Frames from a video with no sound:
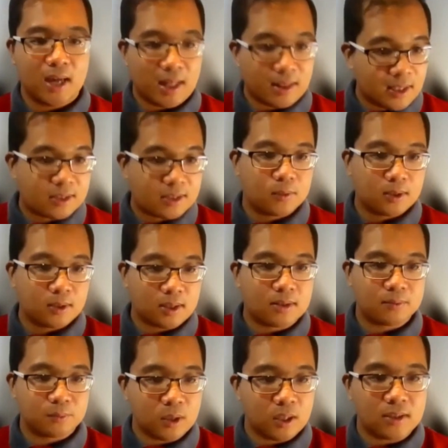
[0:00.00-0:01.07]
and that's what
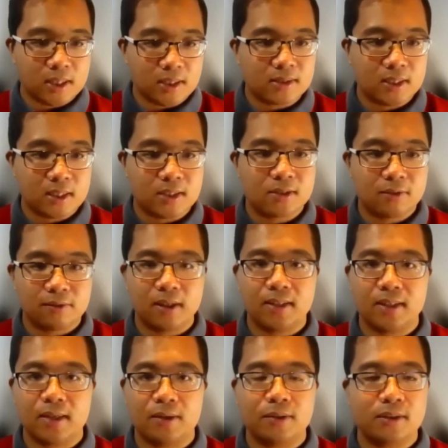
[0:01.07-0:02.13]
our project seeks to
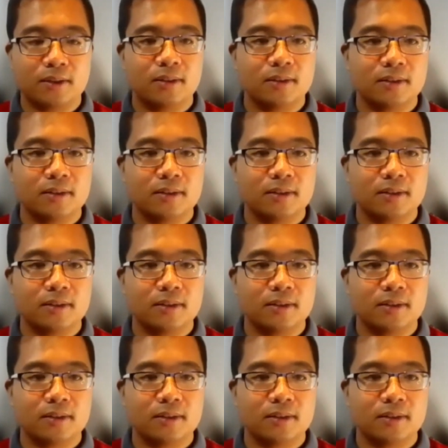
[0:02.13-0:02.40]
find out.